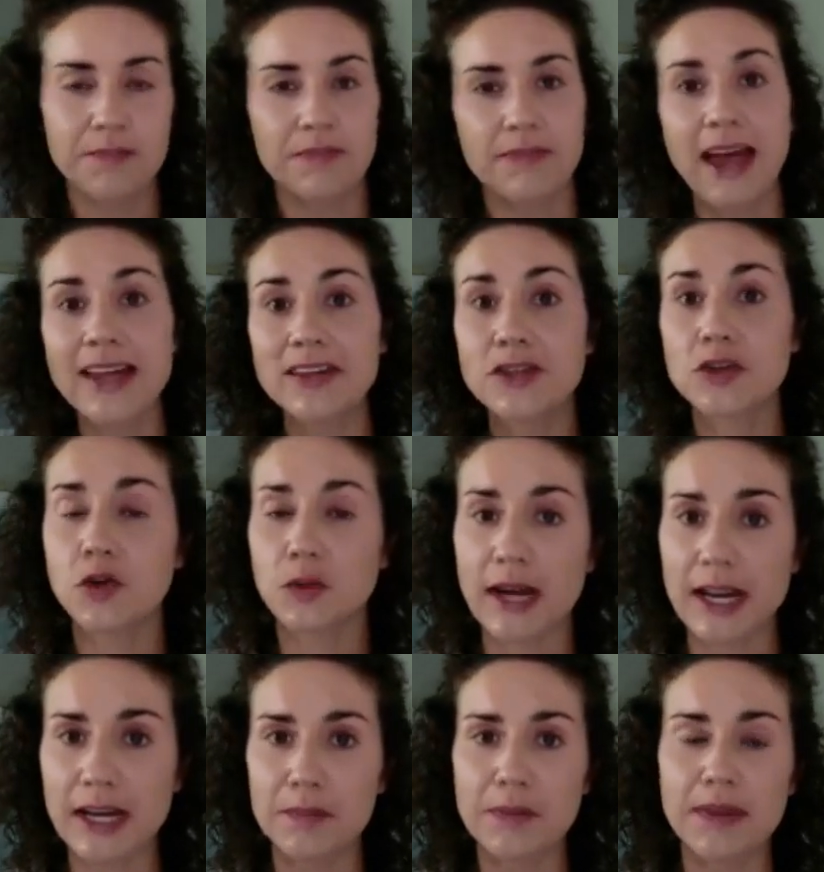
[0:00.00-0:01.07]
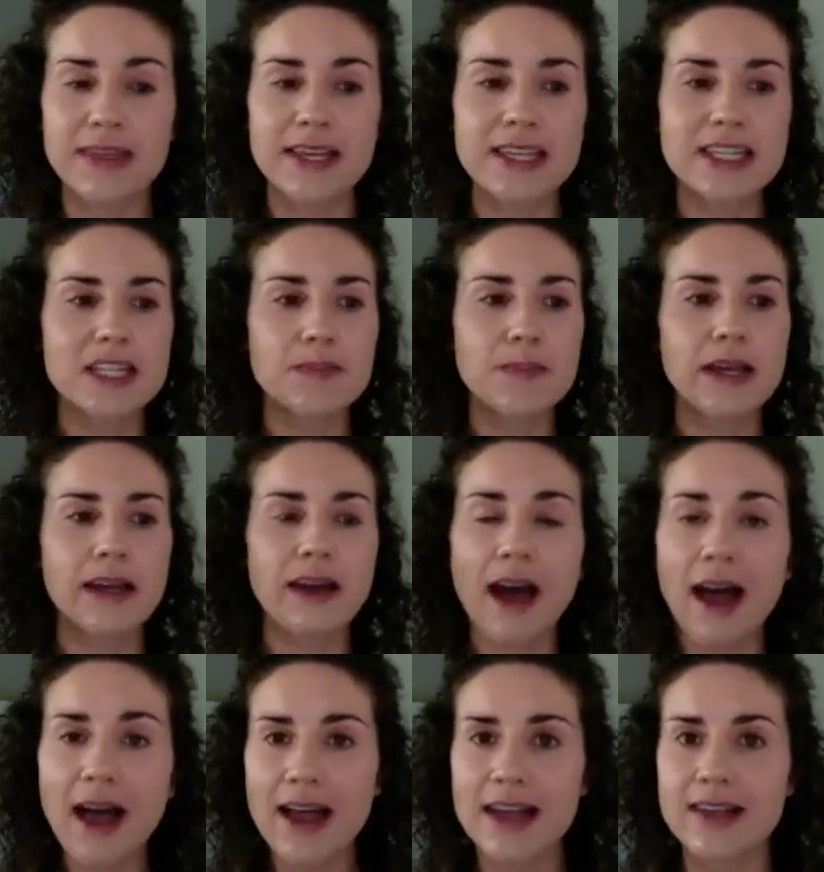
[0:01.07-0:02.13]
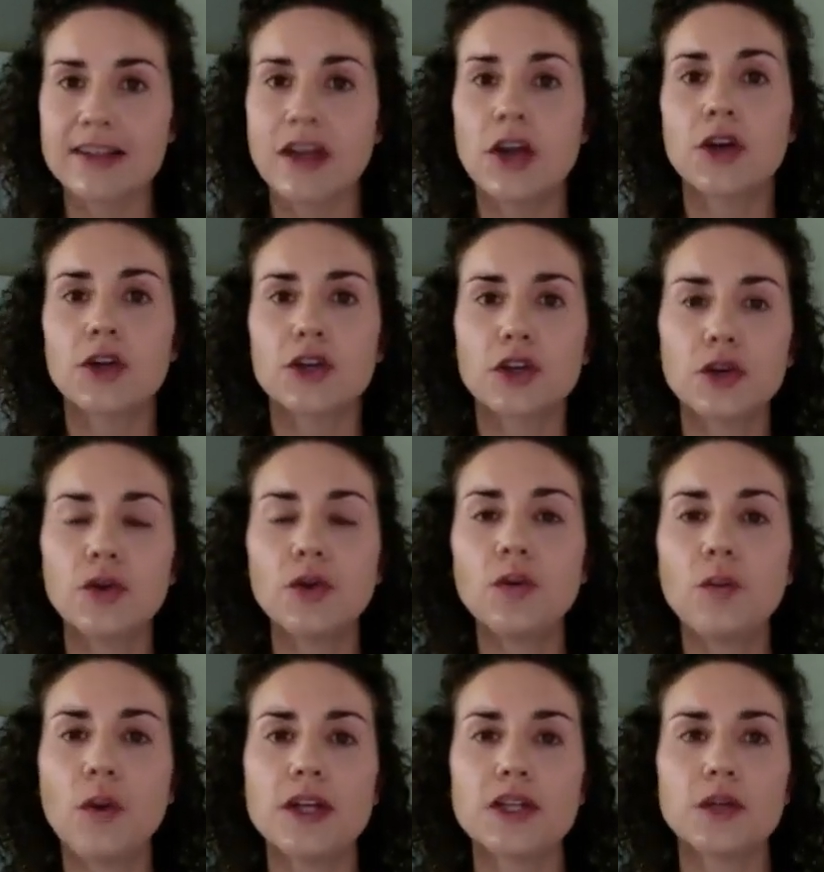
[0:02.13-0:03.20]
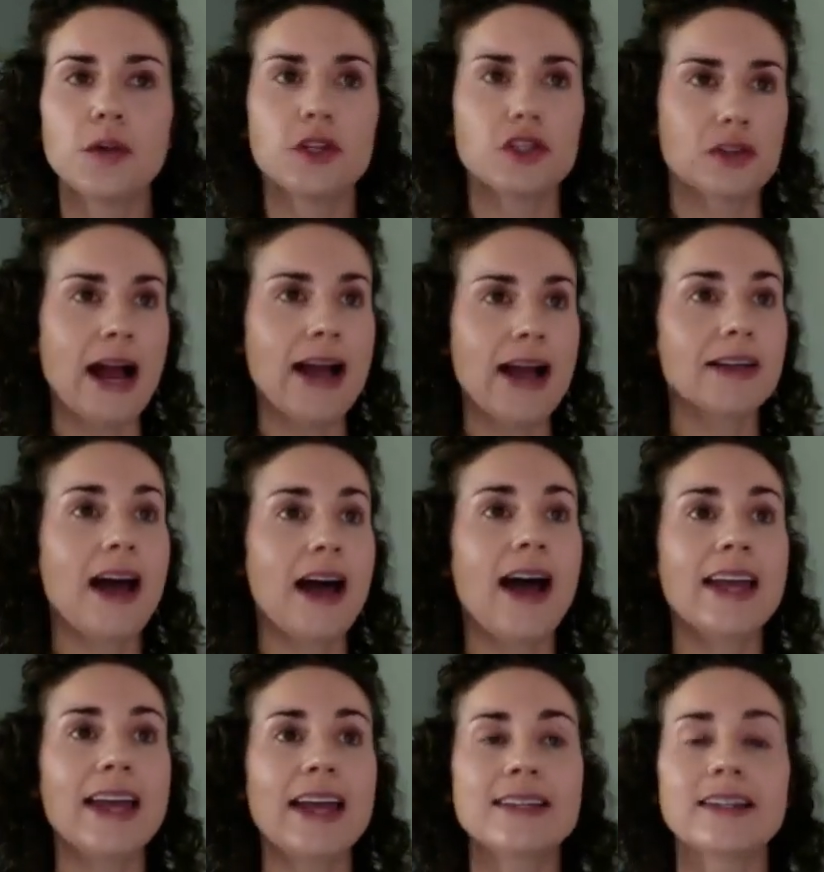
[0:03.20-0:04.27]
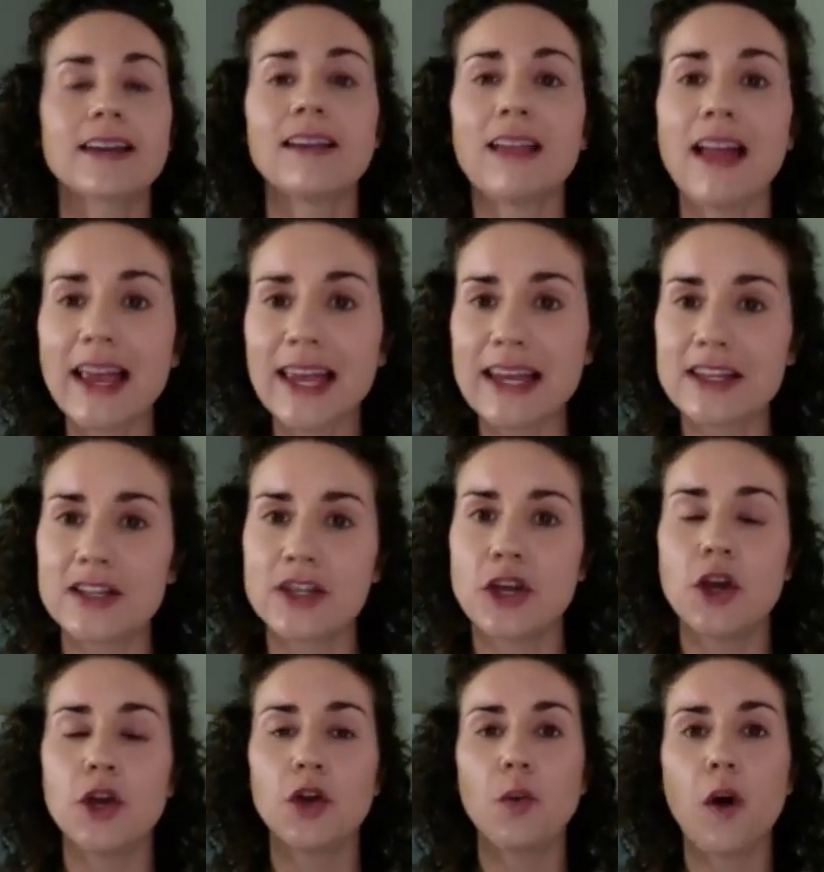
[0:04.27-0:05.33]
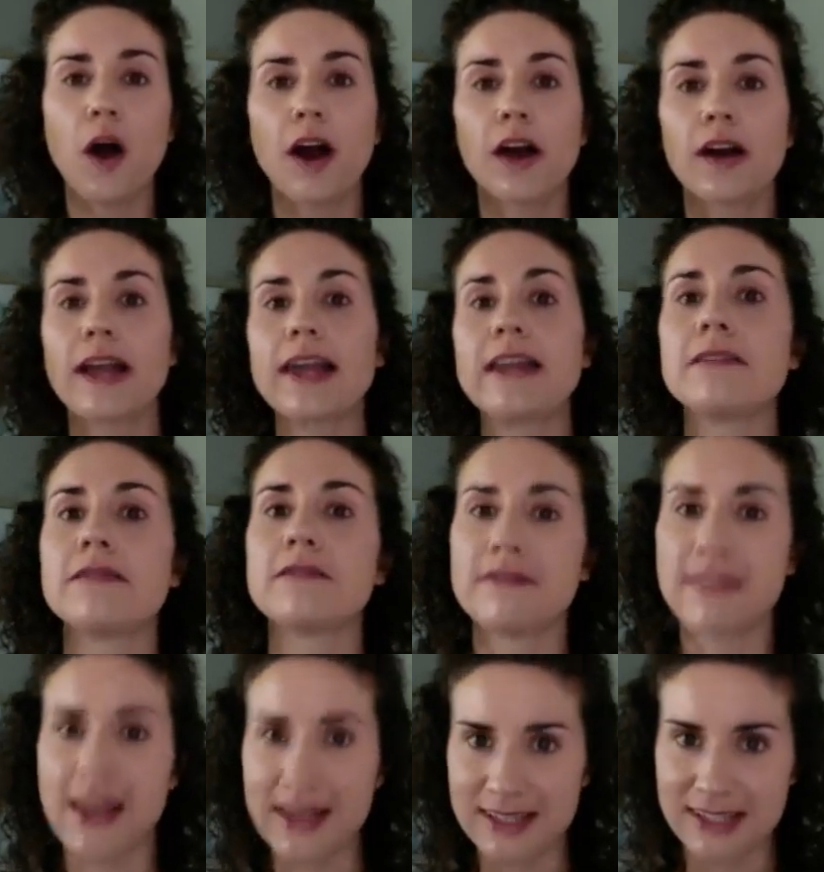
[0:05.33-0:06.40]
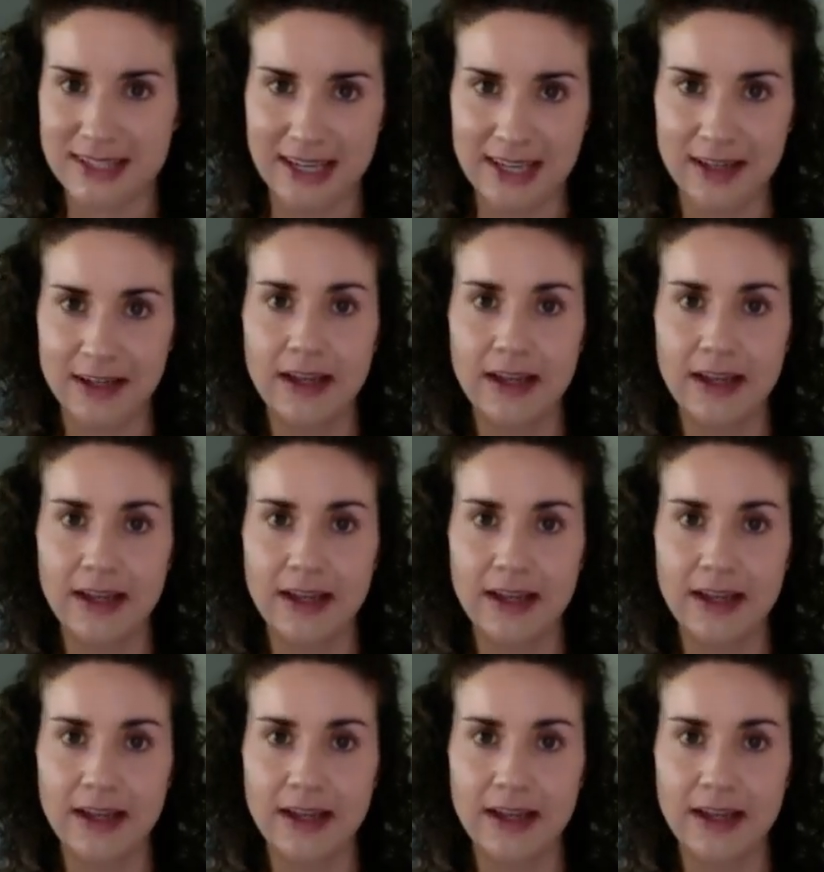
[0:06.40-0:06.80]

That's great, but this is because you want to attract high-end clients who are invested.